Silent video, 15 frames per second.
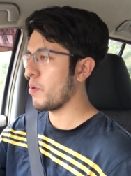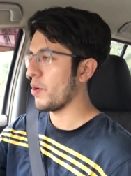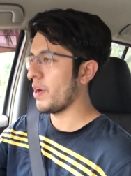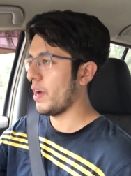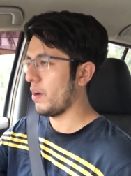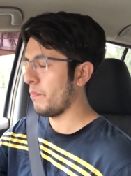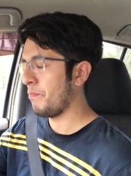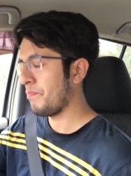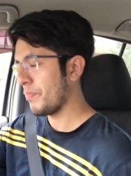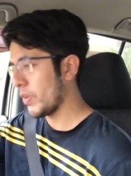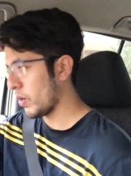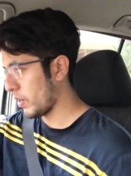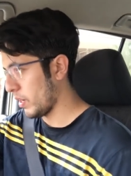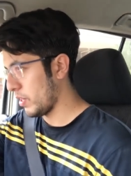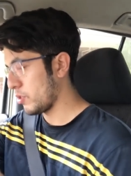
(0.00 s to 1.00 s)
burnout?
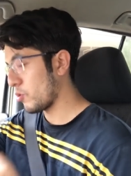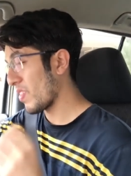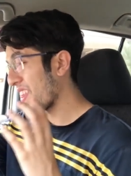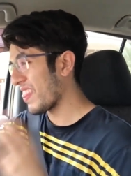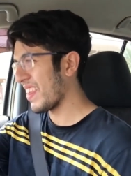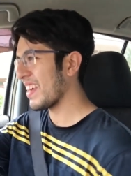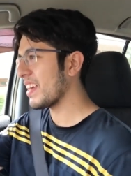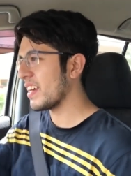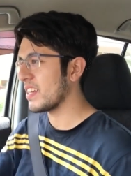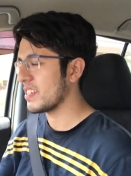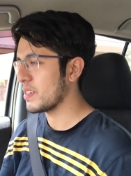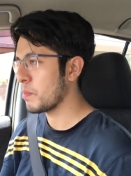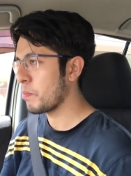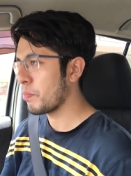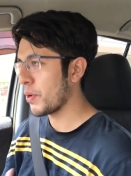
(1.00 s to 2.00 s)
Okay, so the thing is,